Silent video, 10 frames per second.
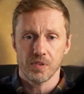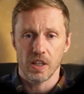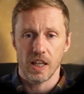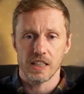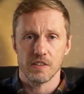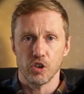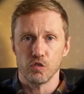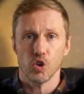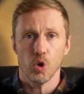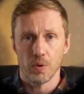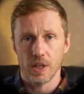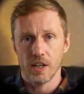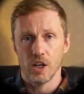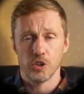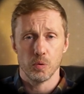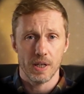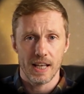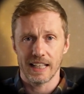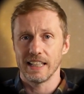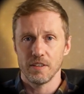Like you've got to roll with it or you and I
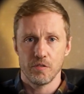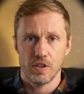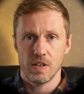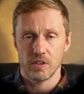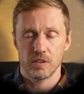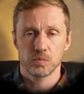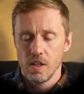are going to live forever.